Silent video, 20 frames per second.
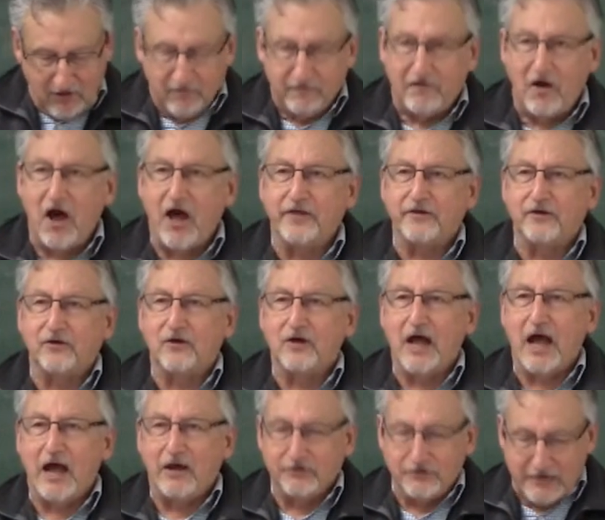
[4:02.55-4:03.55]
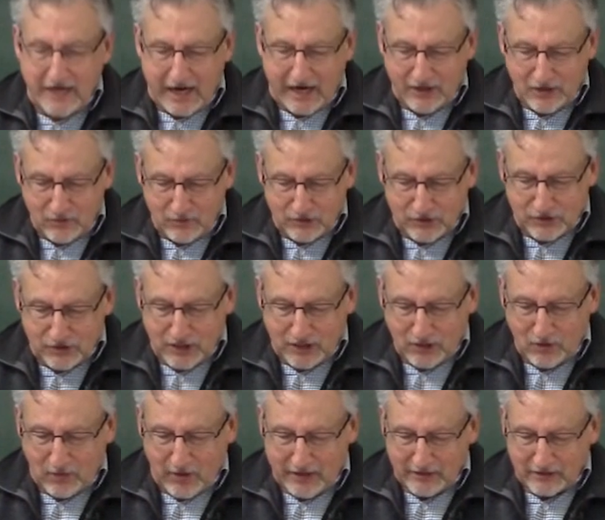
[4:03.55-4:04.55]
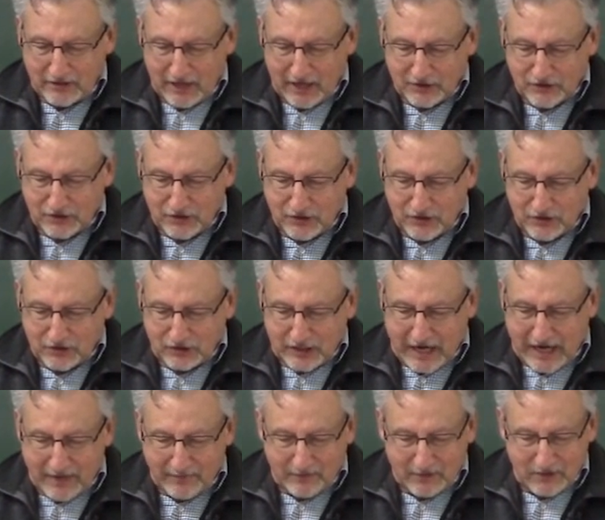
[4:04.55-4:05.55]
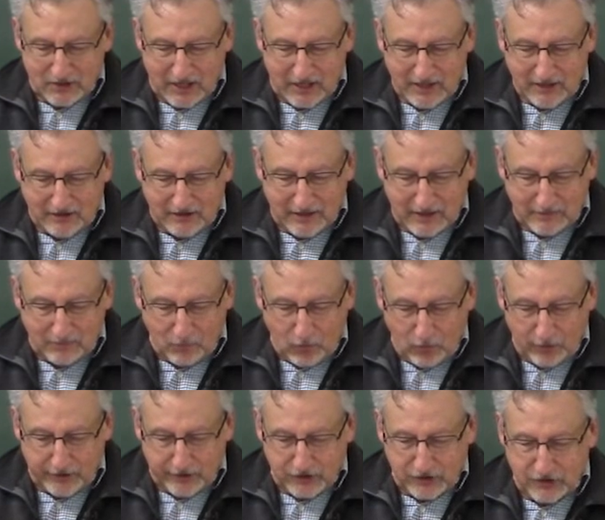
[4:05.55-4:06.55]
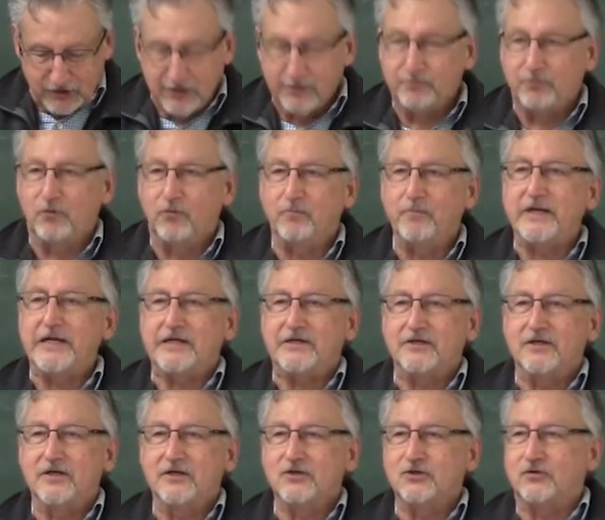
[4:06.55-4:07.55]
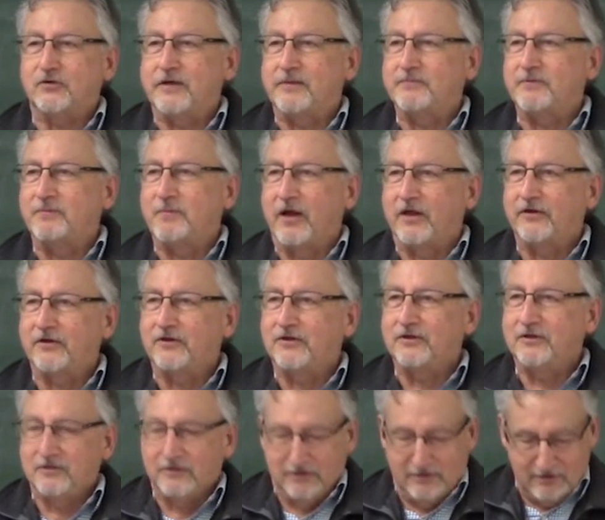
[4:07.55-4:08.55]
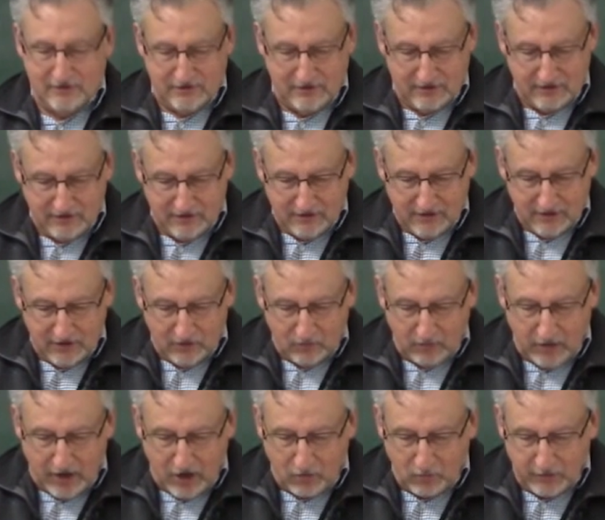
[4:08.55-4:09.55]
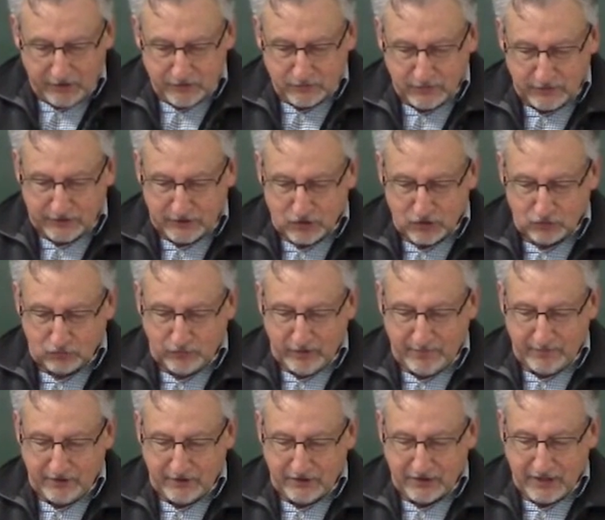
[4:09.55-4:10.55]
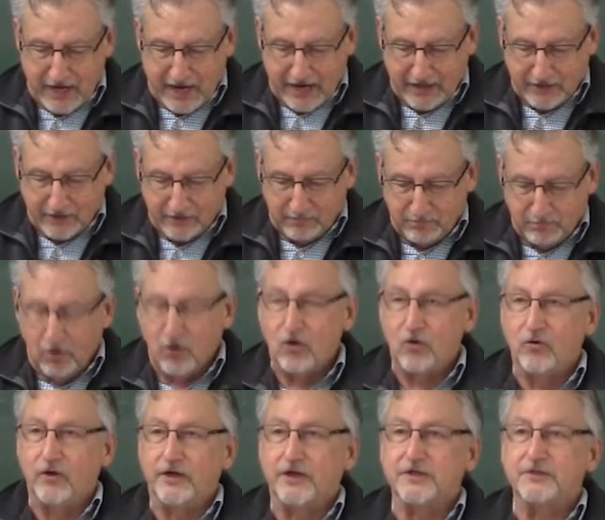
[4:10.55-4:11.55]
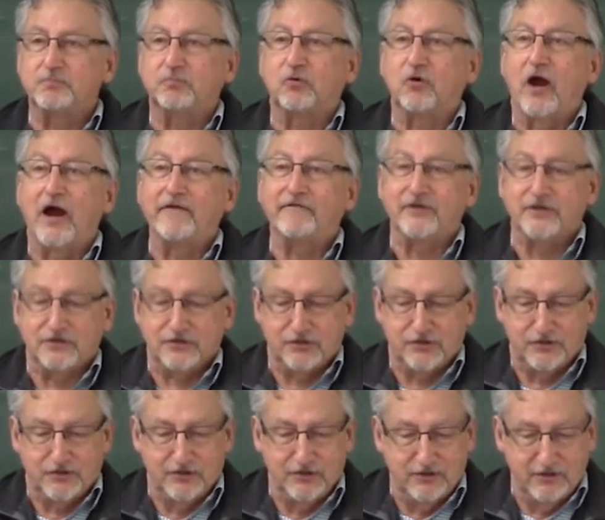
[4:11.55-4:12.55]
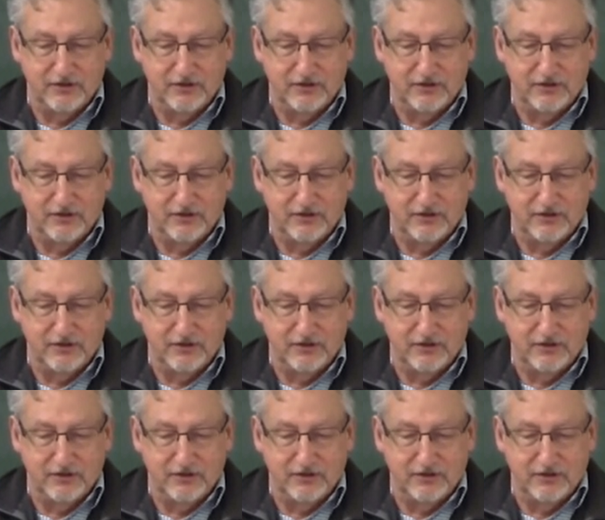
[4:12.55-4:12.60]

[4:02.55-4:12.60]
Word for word: "Father, how dare you insinuate that I see this ape as anything more than simple meat," screamed mother. "Well, what's with this ribbon tied in a bow on its privates?"